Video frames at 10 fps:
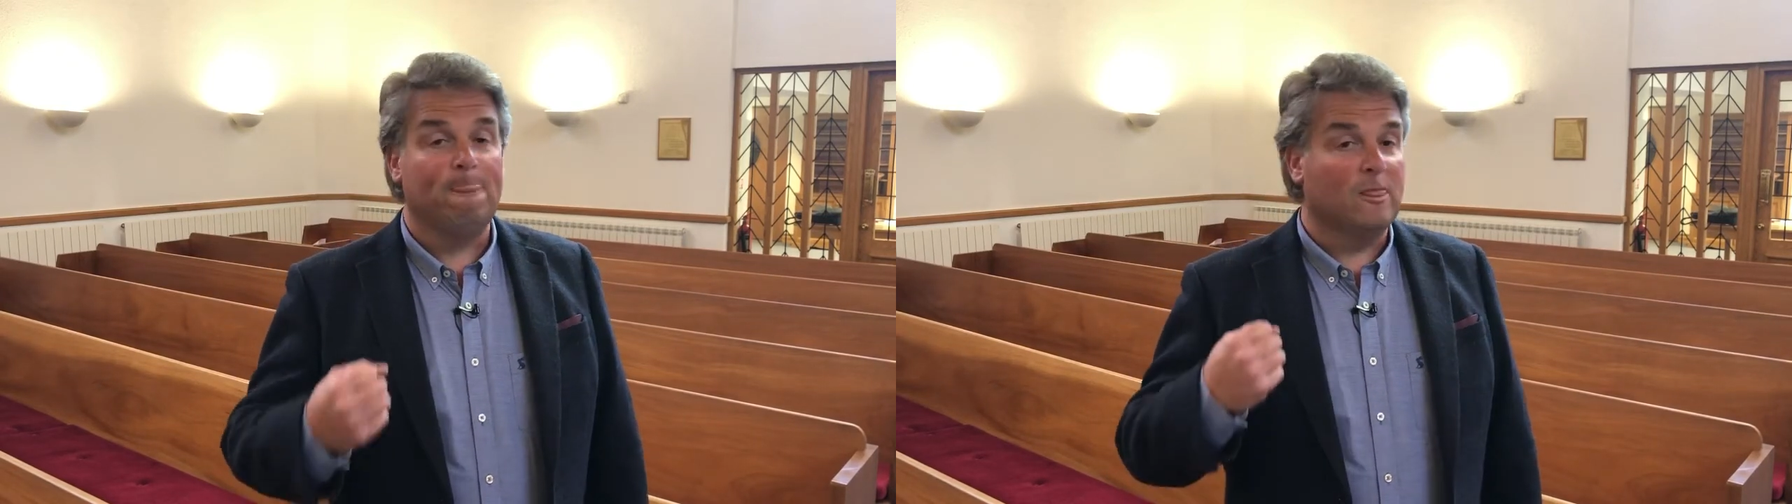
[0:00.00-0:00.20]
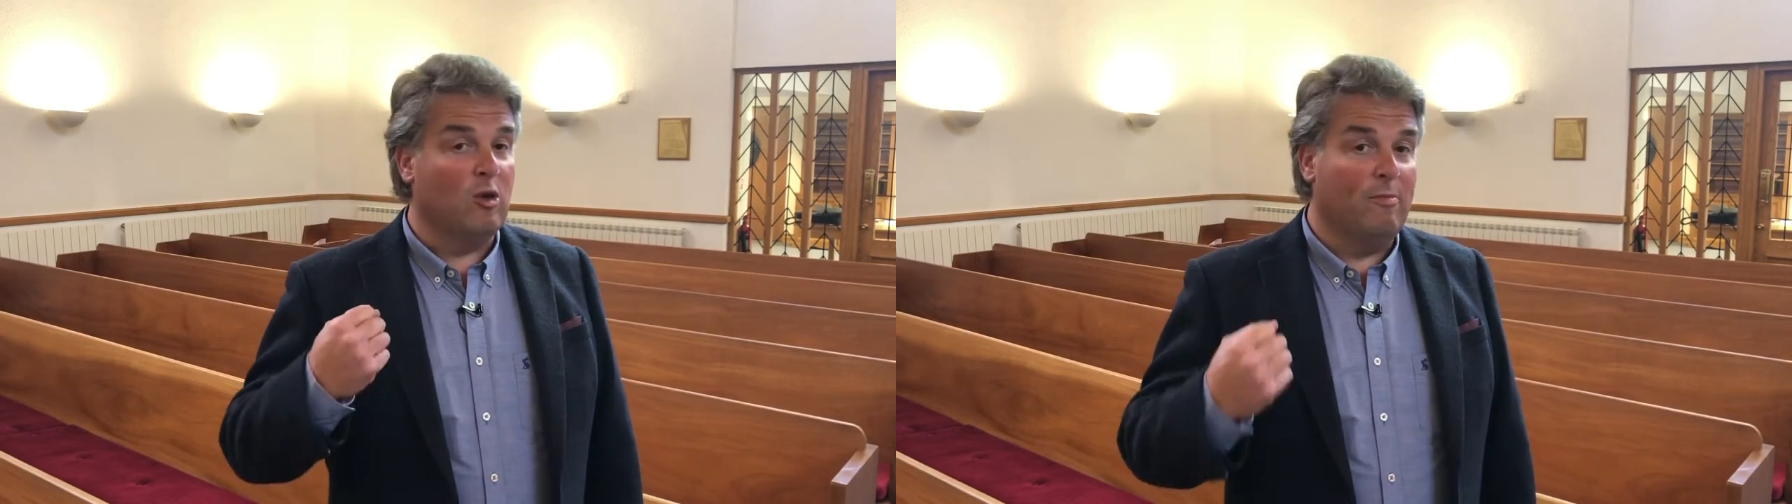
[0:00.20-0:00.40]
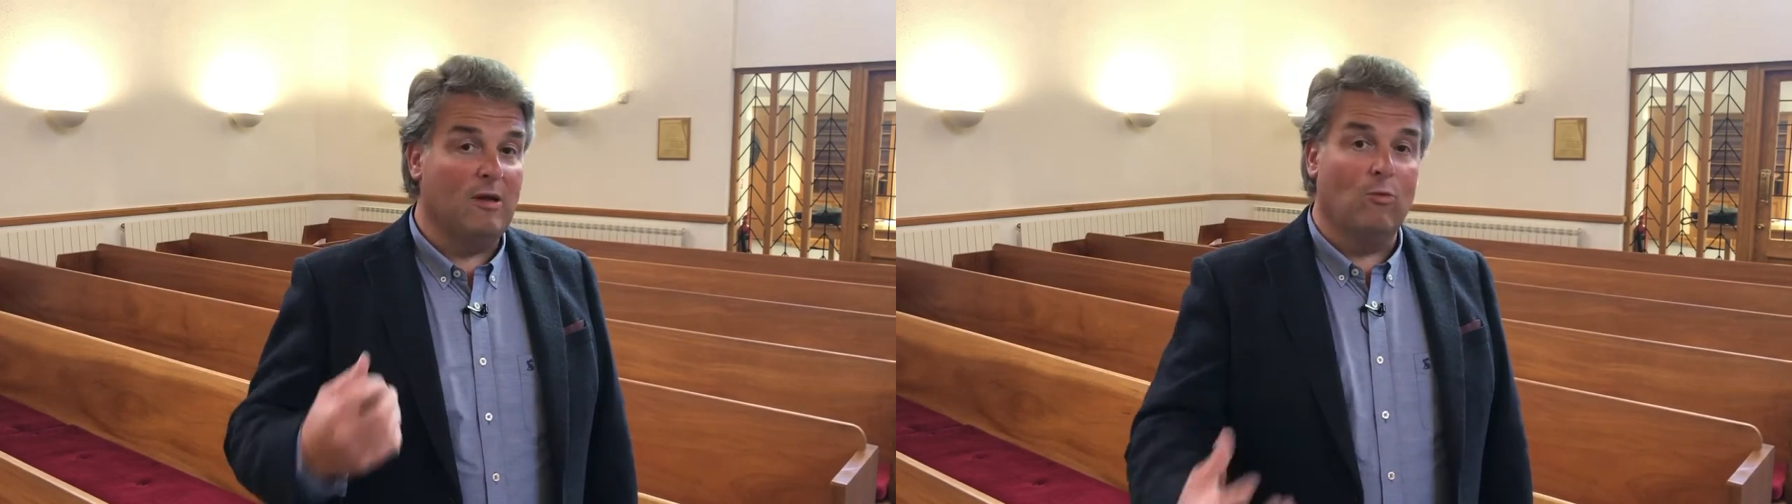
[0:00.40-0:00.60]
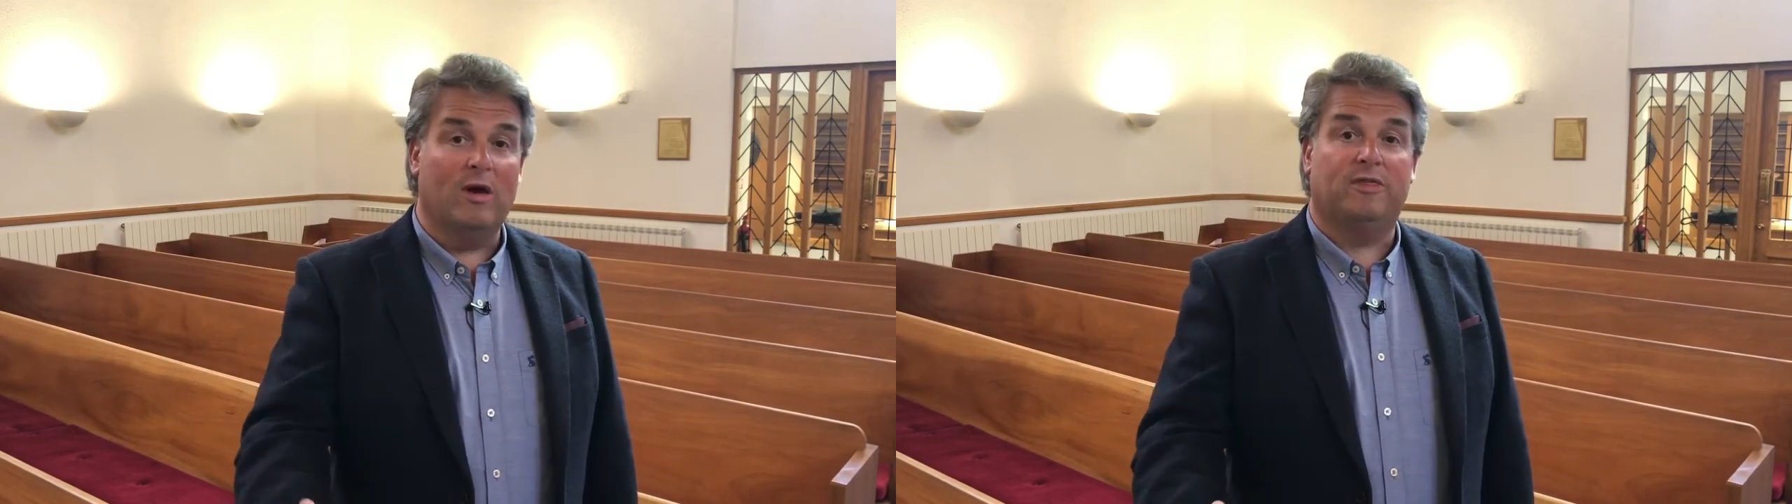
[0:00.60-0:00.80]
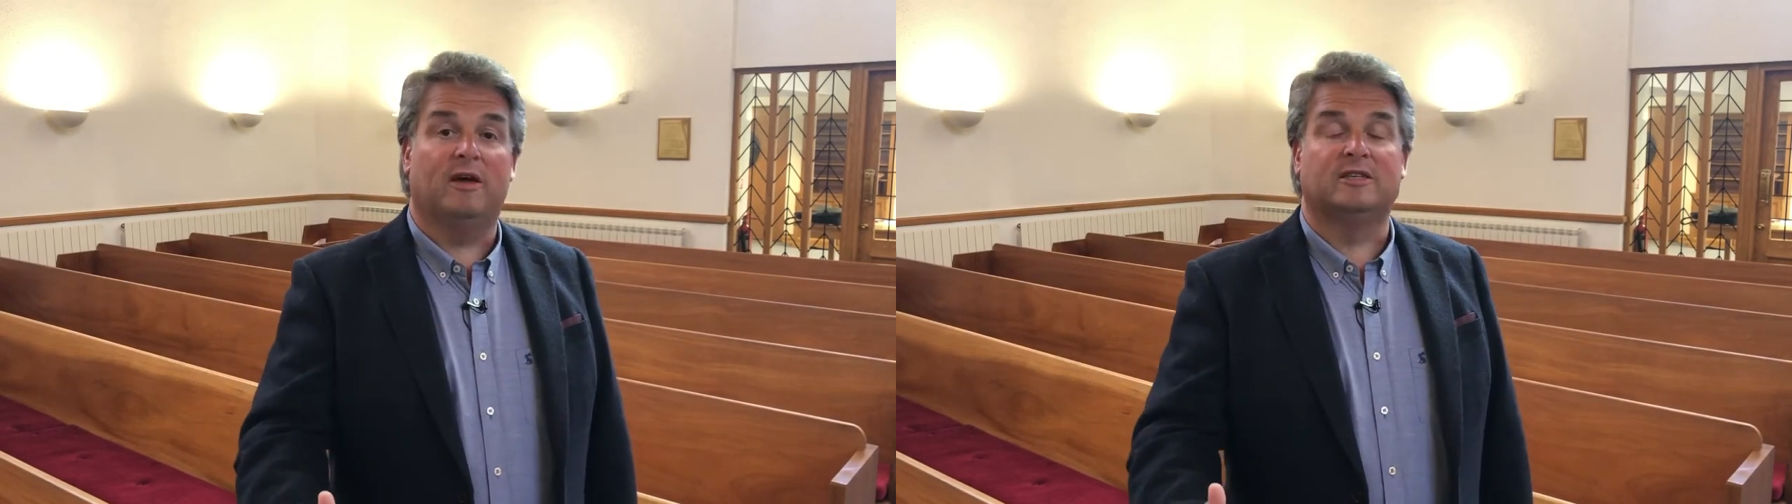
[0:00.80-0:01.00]
to be
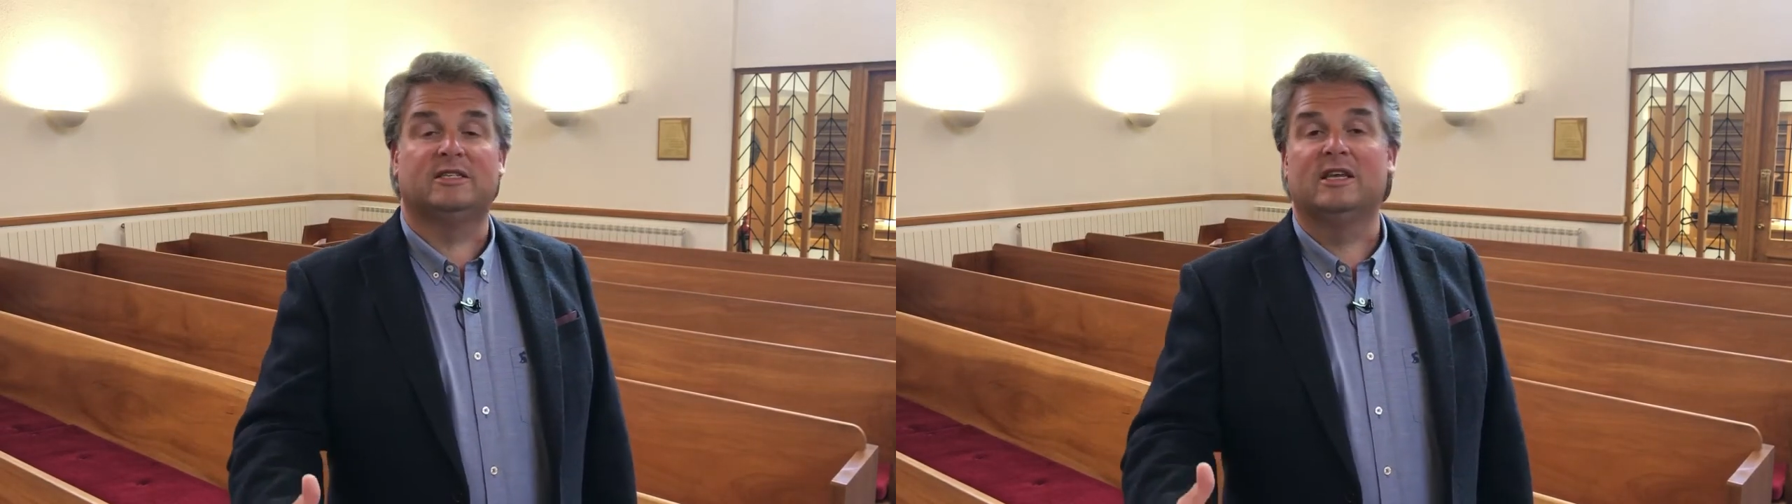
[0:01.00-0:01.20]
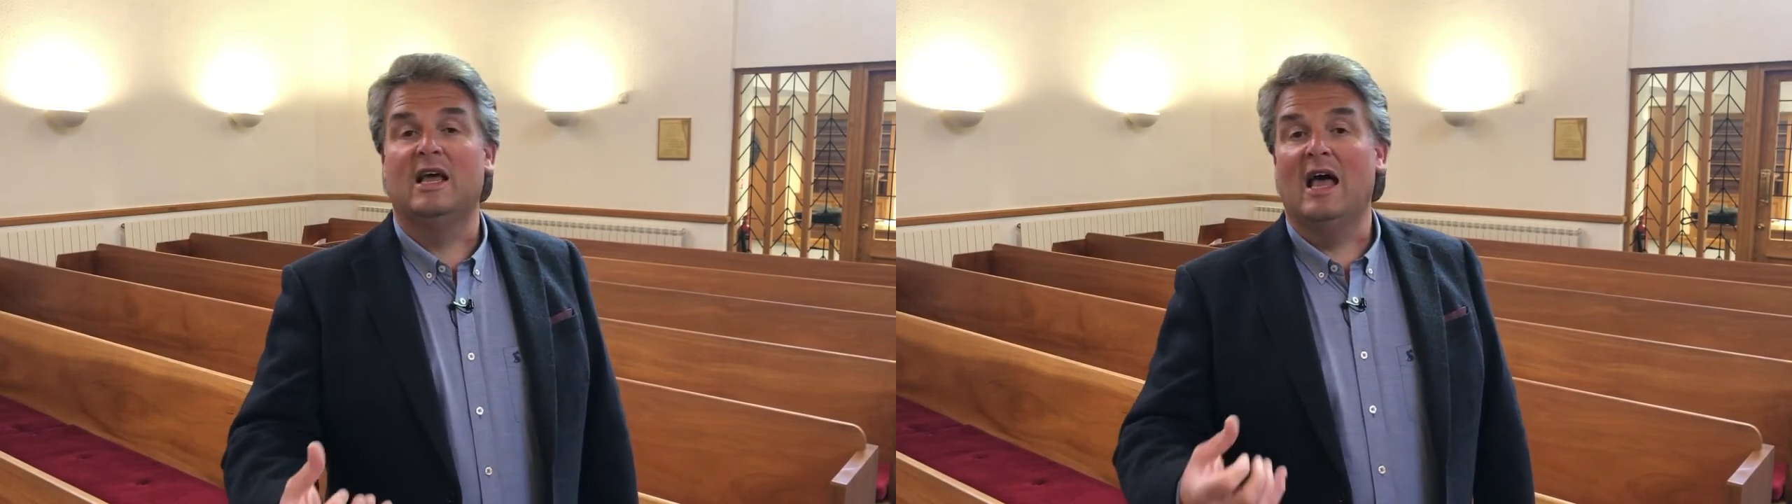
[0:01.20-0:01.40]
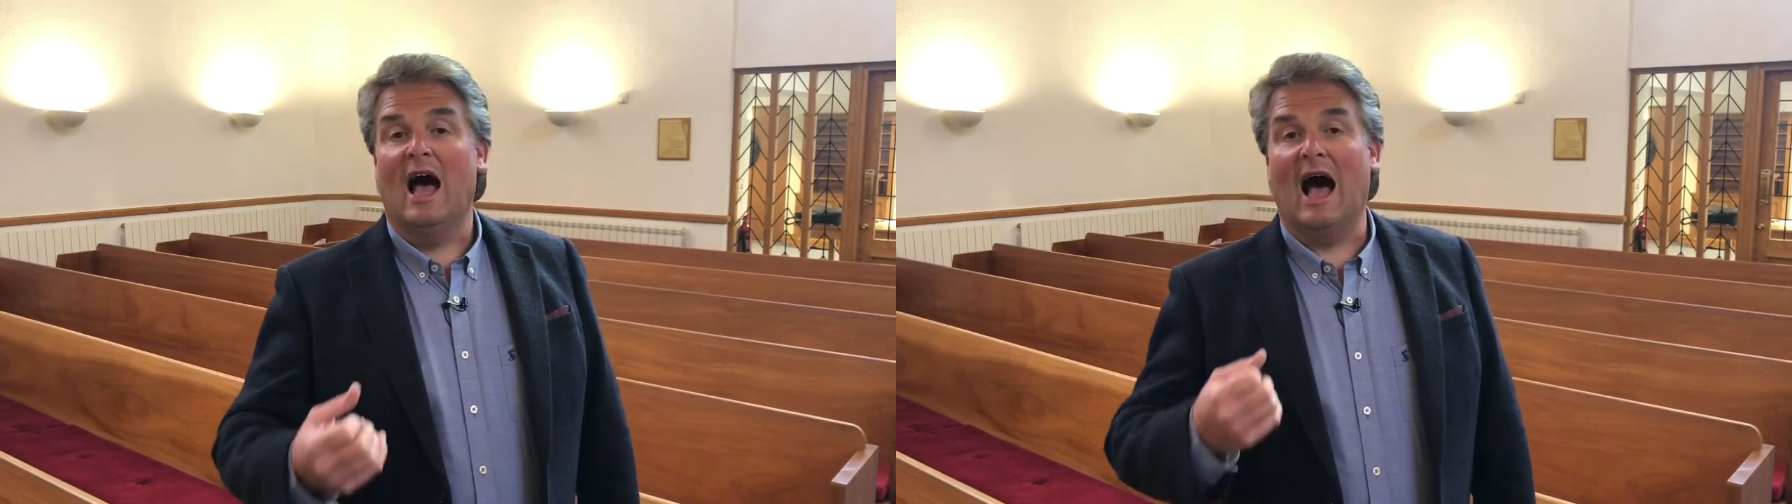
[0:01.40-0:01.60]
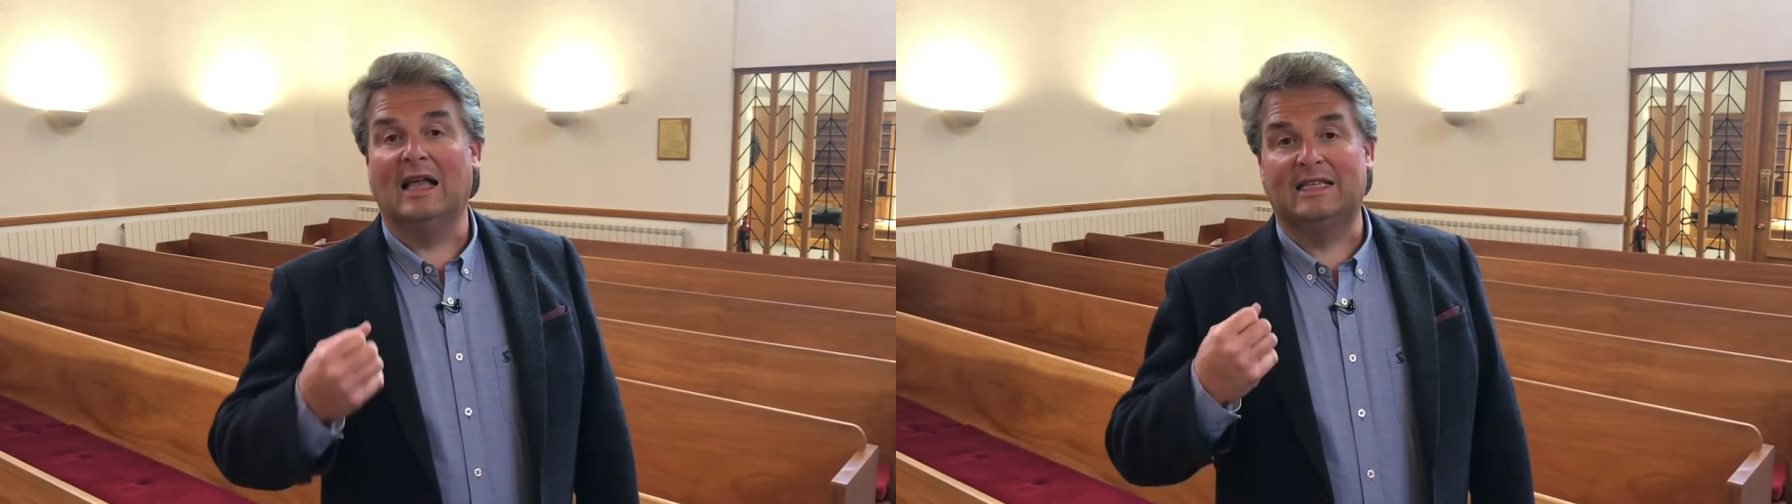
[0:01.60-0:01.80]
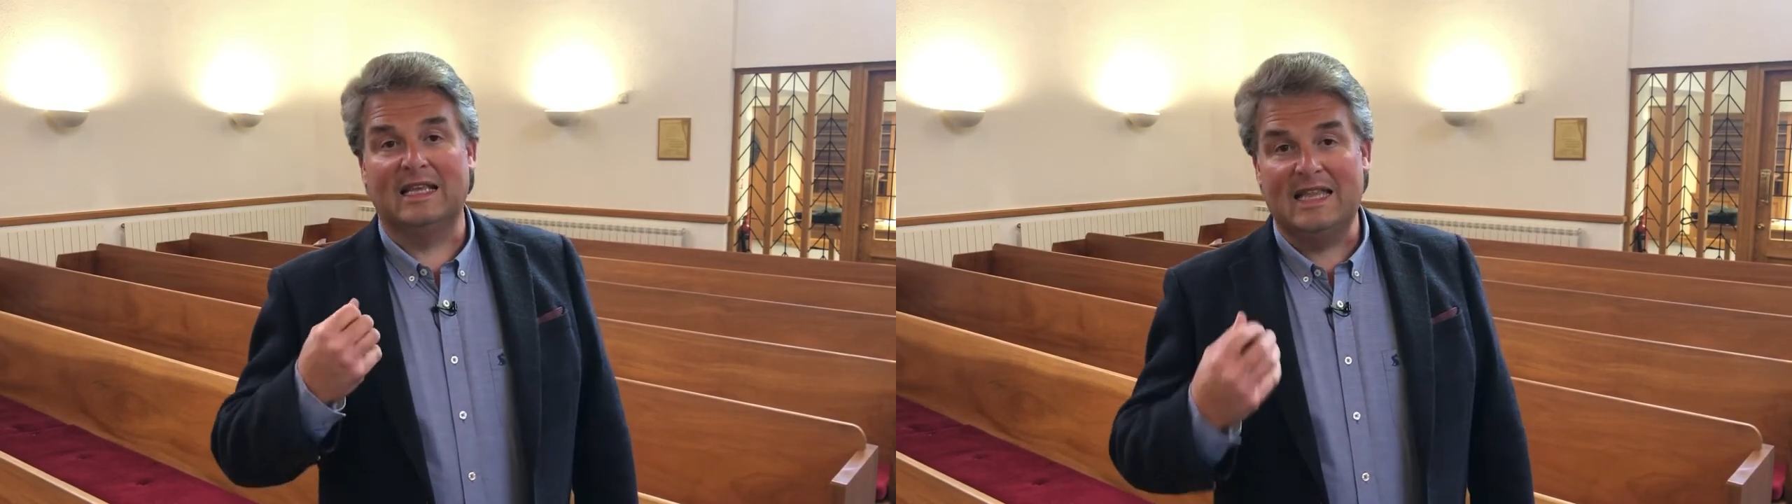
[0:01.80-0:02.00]
with us,
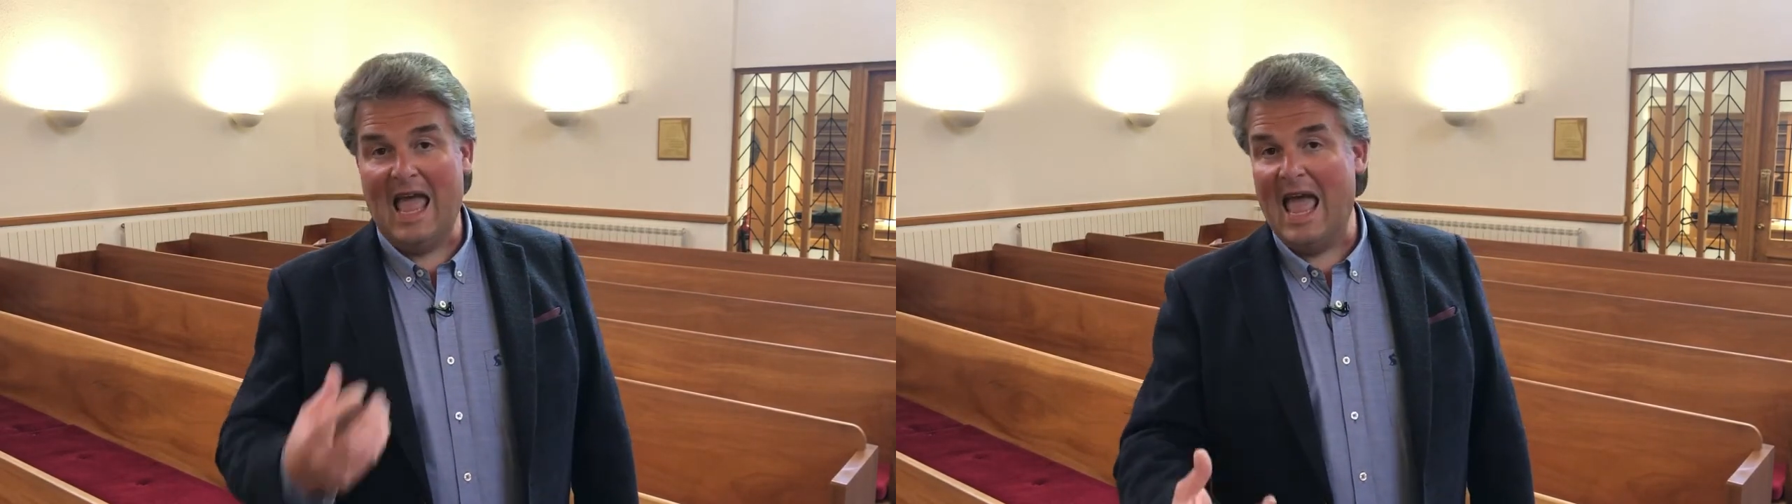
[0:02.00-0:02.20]
and to